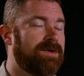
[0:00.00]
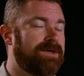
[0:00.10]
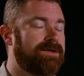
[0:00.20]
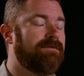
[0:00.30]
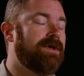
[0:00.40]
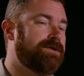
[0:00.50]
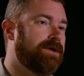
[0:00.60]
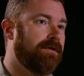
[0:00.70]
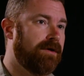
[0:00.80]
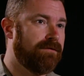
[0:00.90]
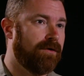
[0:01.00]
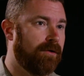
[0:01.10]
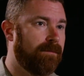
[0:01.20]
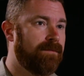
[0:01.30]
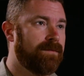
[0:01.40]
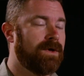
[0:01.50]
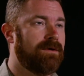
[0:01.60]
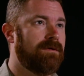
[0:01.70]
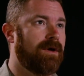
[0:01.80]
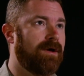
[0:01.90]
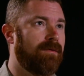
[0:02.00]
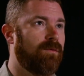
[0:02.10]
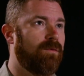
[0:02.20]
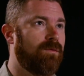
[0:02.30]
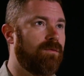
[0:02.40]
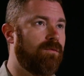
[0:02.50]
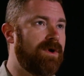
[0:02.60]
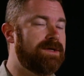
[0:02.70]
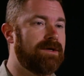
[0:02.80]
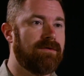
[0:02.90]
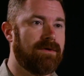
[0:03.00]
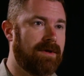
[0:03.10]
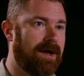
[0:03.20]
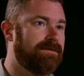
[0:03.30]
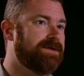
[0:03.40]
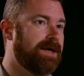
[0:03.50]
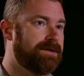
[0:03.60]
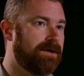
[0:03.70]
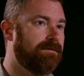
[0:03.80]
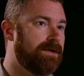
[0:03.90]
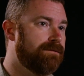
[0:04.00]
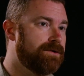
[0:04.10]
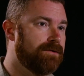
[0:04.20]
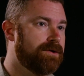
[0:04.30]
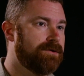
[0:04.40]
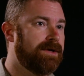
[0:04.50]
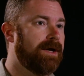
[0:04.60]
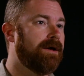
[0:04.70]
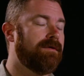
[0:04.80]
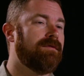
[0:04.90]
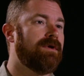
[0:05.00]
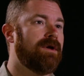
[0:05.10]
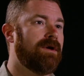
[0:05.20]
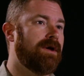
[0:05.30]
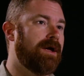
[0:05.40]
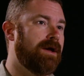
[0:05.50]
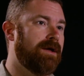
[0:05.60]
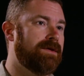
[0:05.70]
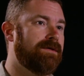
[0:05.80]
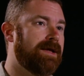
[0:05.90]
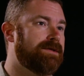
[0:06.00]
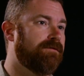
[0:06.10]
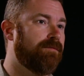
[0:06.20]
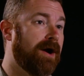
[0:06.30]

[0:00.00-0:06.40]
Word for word: So as a civil engineering firm, we deal with a lot of sensitive infrastructure data, and that's of